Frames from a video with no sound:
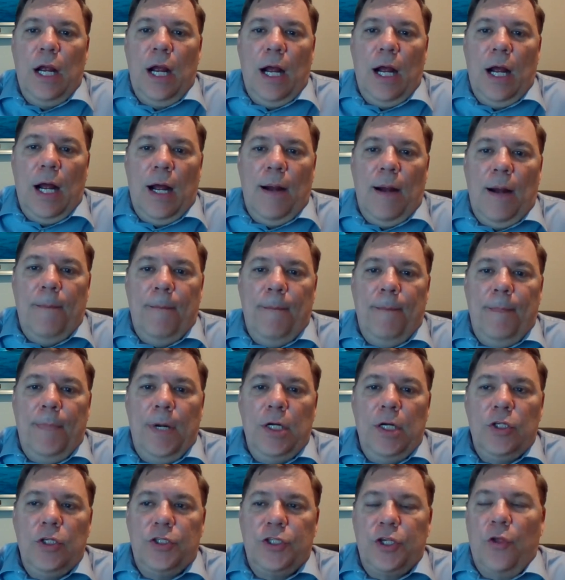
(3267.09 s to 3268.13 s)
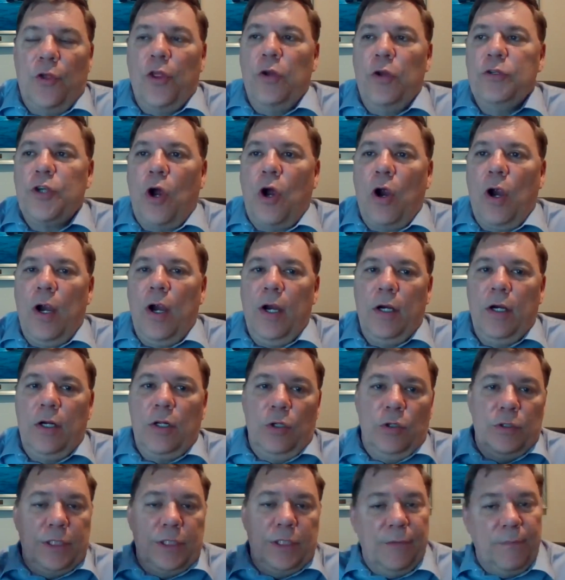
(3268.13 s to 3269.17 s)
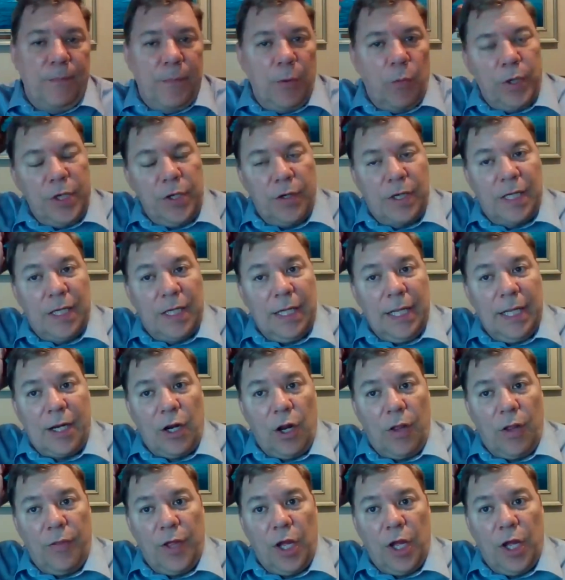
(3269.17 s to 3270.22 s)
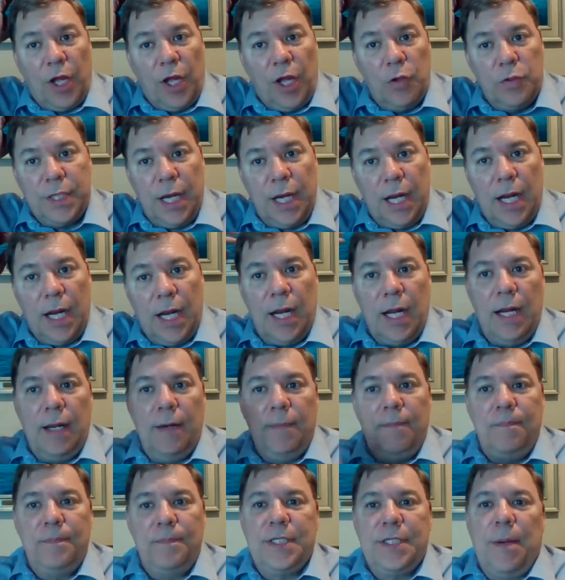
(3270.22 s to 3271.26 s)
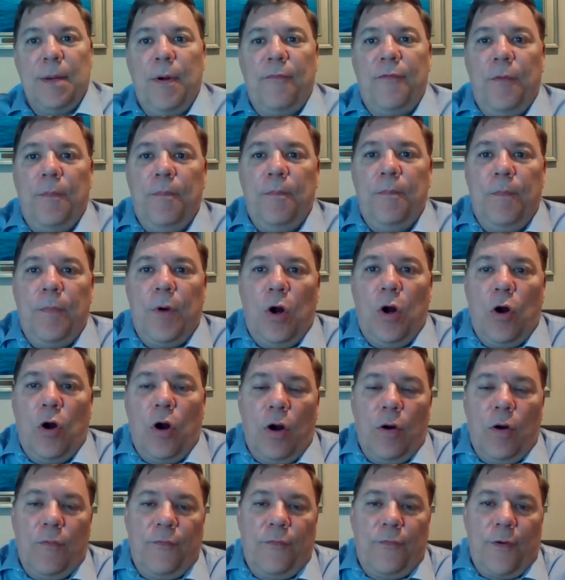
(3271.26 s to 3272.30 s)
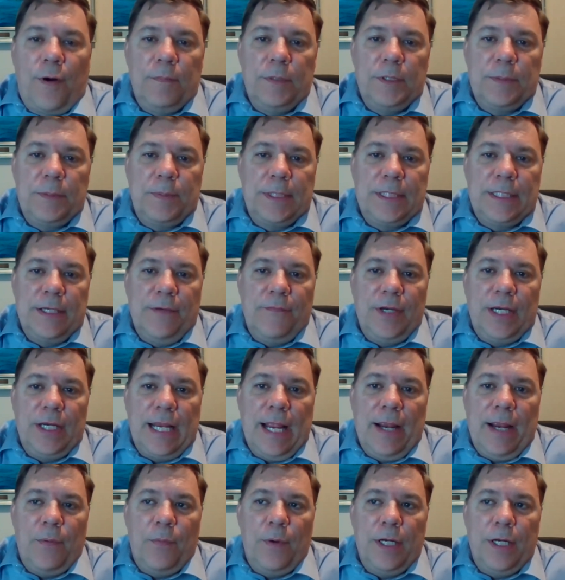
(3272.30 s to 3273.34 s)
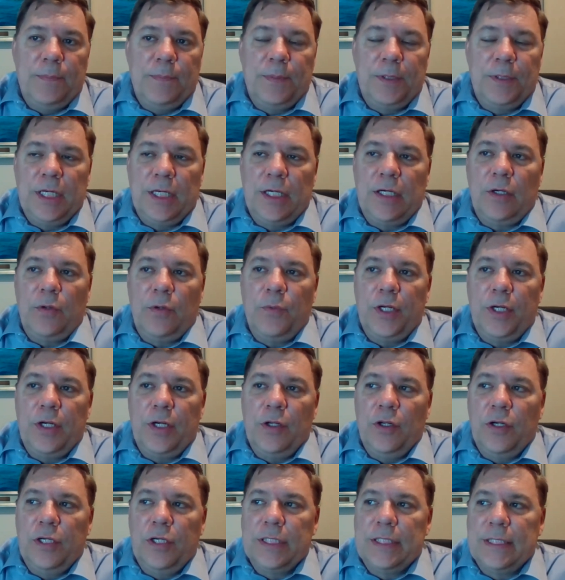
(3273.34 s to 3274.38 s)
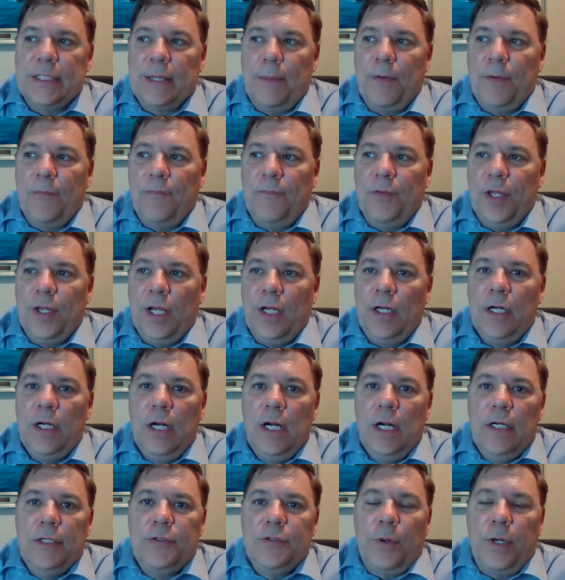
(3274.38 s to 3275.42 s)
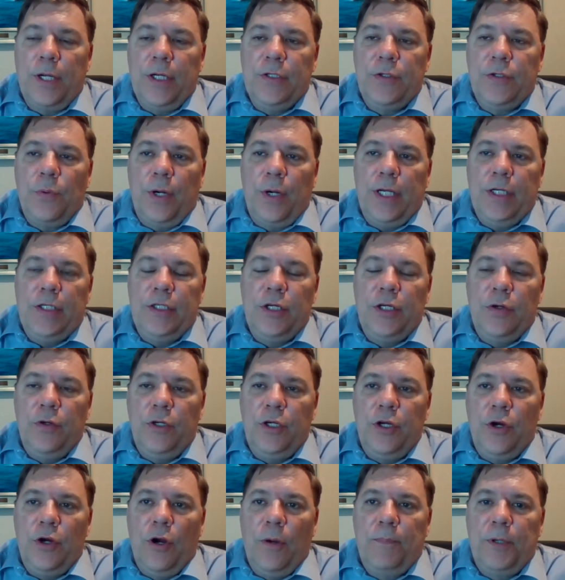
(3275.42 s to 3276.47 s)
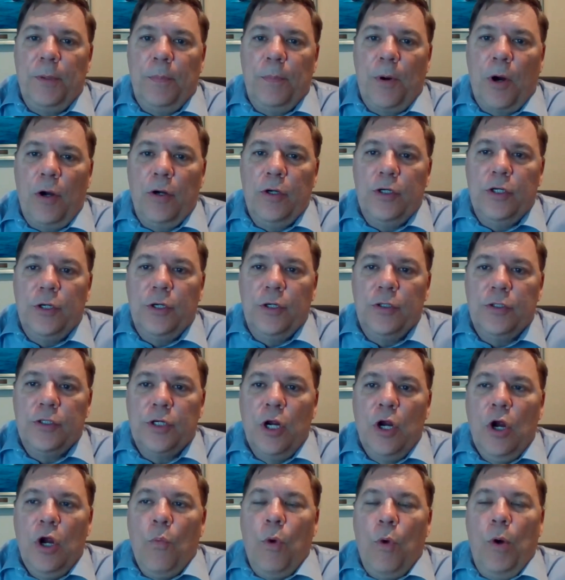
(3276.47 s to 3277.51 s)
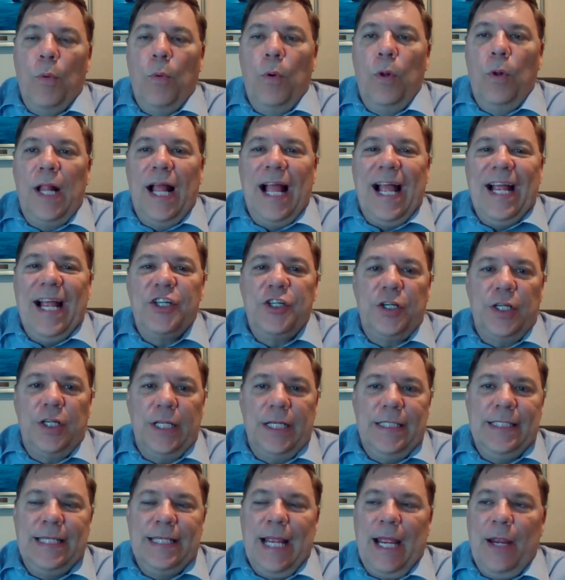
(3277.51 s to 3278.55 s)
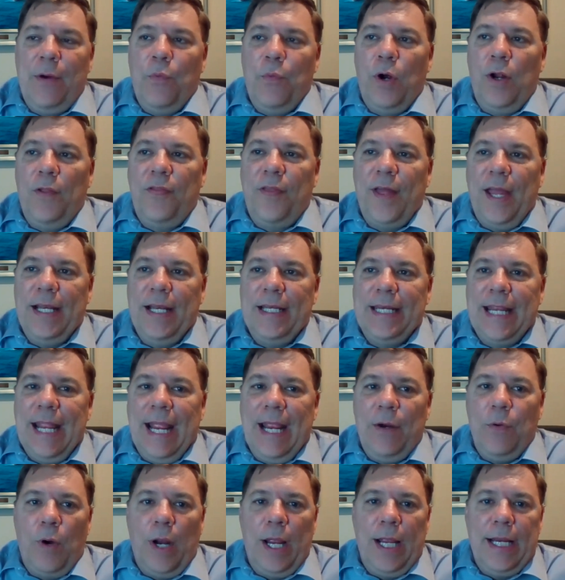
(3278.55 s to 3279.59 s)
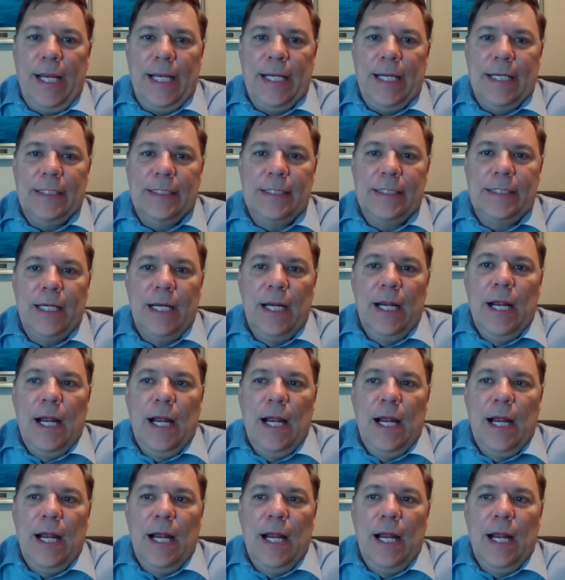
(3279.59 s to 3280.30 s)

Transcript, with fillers: Um, so those are inclusive, but when you click on those, uh, some of them are from specific gateways, particularly when you look at some of the 2022 Europe departures, where we'll actually say what that gateway is.